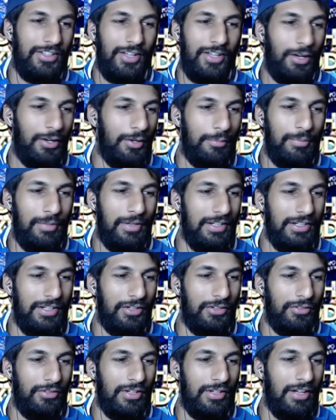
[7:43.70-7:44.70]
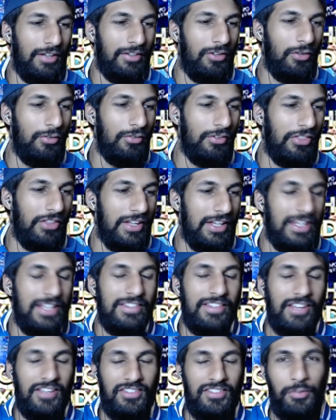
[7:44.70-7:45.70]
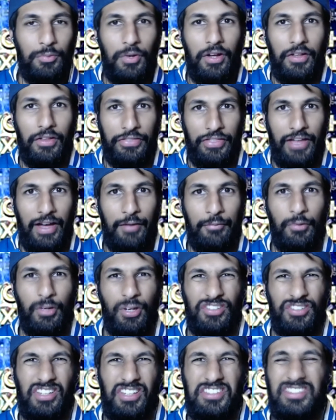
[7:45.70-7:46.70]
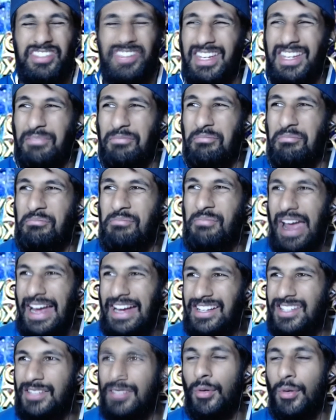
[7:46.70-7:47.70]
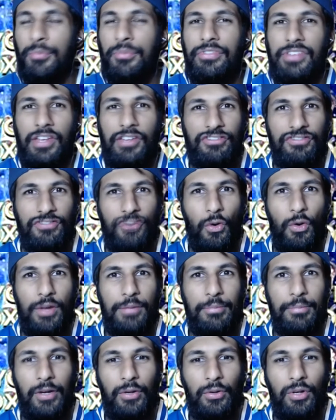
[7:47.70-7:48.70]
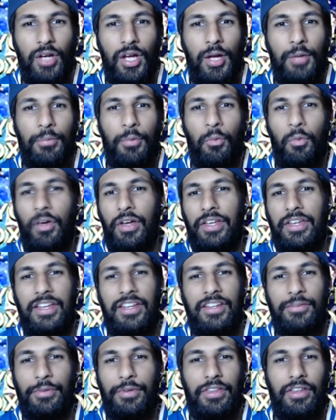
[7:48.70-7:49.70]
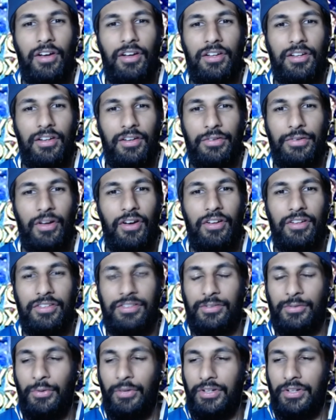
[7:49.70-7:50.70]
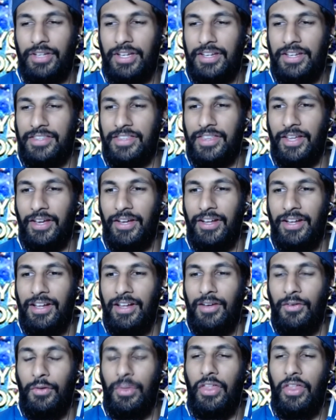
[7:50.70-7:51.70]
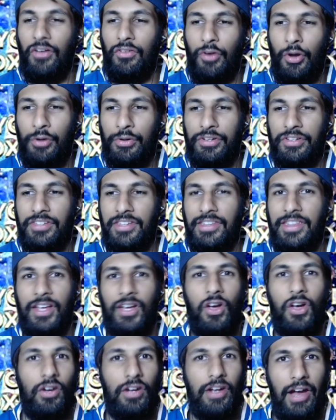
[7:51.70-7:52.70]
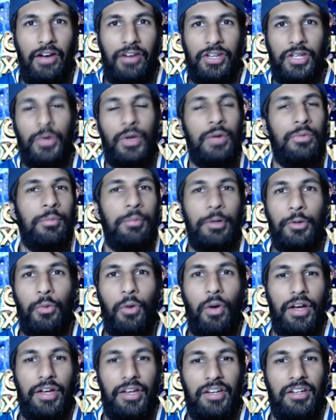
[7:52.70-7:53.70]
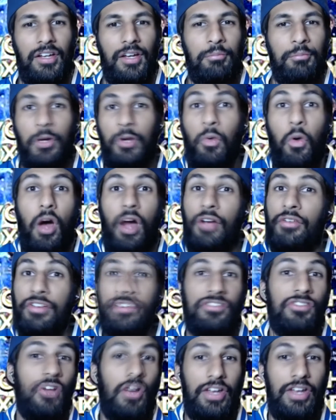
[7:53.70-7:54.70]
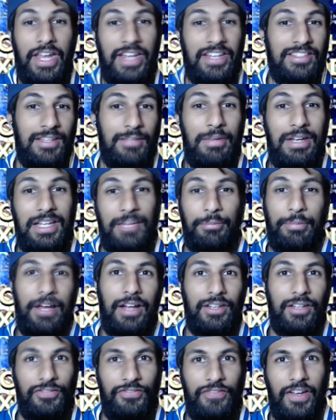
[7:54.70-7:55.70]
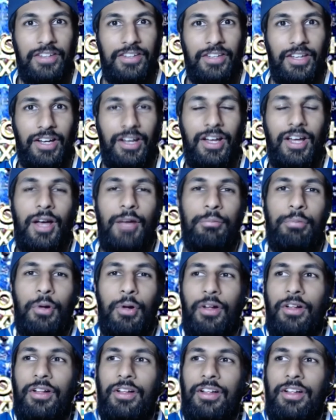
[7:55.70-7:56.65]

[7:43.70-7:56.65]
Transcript: completely agree. I don't think he's actually worth that much. I'd say maximum, said 40 mil. But what it is with our squad is that with our owners is they got carried away with Maguire. Maguire is not an 80 million pound defender, but